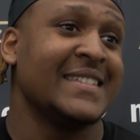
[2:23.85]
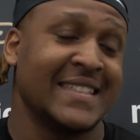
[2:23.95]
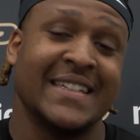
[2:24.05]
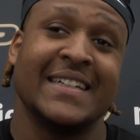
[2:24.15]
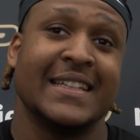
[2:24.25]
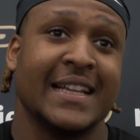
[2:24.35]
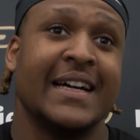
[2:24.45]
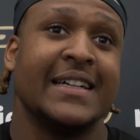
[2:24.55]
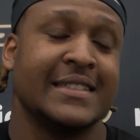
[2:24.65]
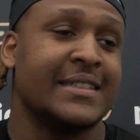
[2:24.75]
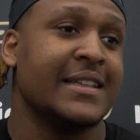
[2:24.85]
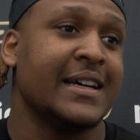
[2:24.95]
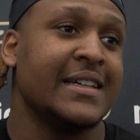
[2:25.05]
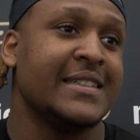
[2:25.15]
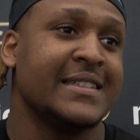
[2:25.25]
Yeah, yeah, a lot, a
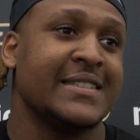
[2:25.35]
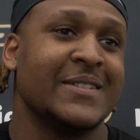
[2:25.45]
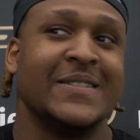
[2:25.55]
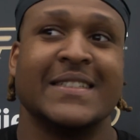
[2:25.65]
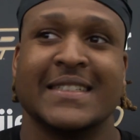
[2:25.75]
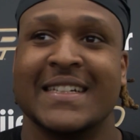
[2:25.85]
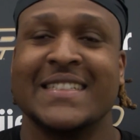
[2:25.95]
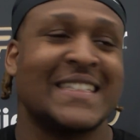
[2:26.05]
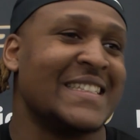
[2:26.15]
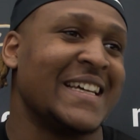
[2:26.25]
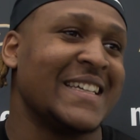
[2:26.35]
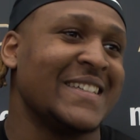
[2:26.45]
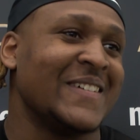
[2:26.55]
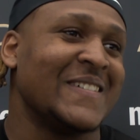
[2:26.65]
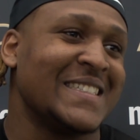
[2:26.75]
lot. So that's a good thing,
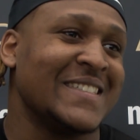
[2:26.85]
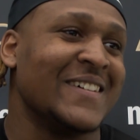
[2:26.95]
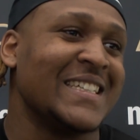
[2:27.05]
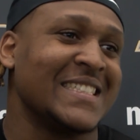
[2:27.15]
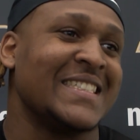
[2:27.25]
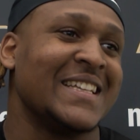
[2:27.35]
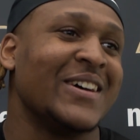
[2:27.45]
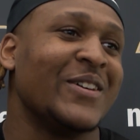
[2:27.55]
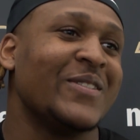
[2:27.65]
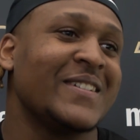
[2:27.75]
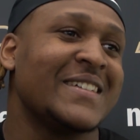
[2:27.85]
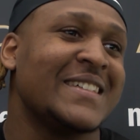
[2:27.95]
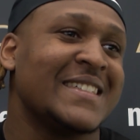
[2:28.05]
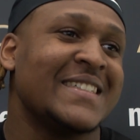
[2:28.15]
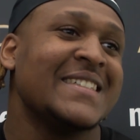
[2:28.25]
you know, a little SEC love.
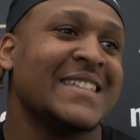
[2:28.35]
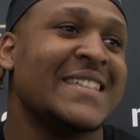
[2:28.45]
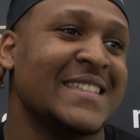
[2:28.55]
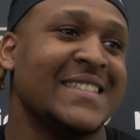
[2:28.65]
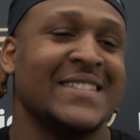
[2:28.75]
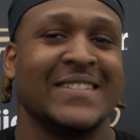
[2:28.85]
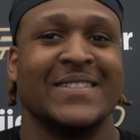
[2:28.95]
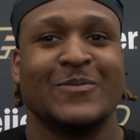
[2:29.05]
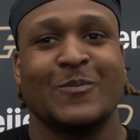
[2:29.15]
Sir.